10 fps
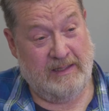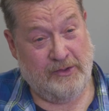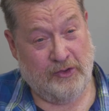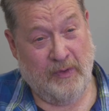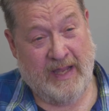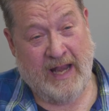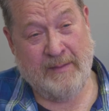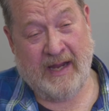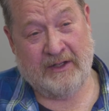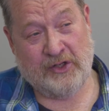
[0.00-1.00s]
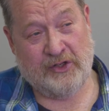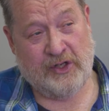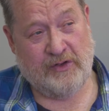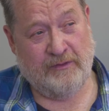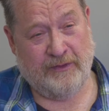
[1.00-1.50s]
So we had to make a
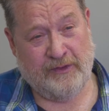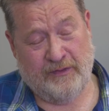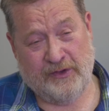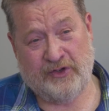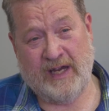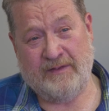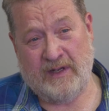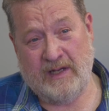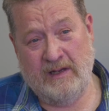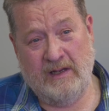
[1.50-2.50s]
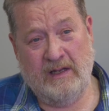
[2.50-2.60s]
decision for safety,